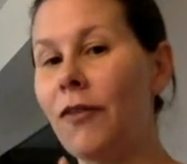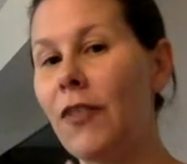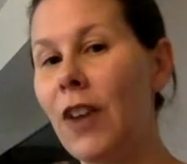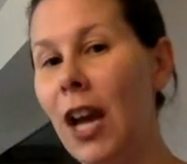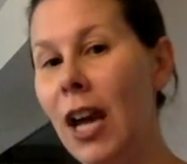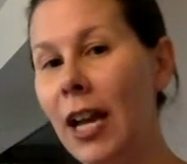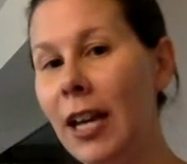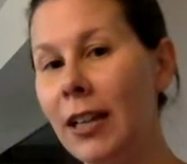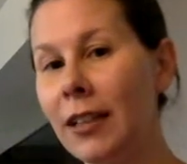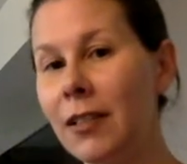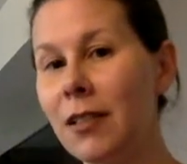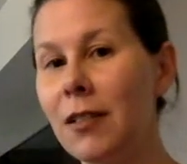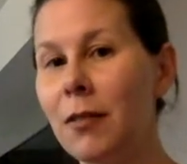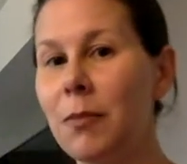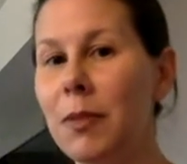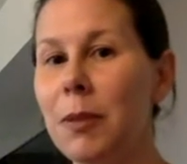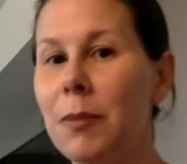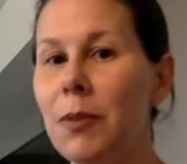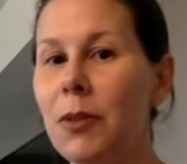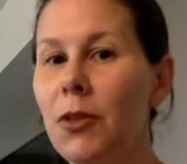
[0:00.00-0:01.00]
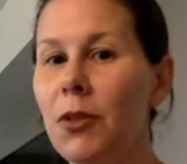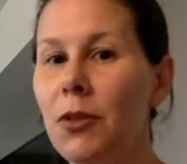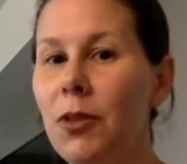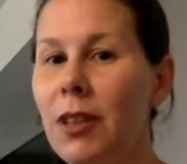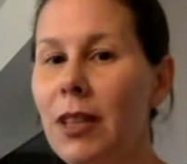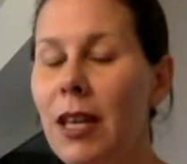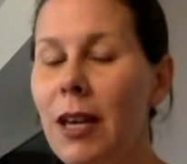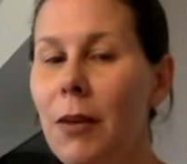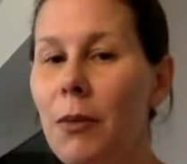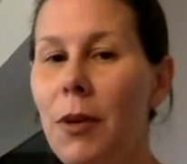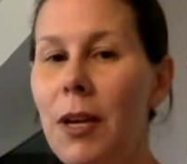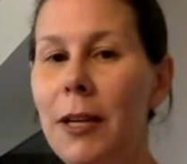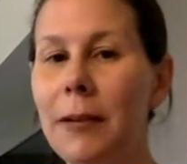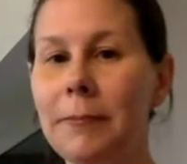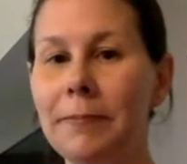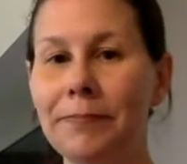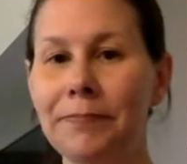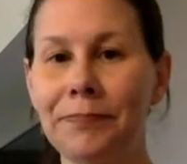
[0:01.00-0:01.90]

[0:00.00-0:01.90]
fine. Some people do it that way.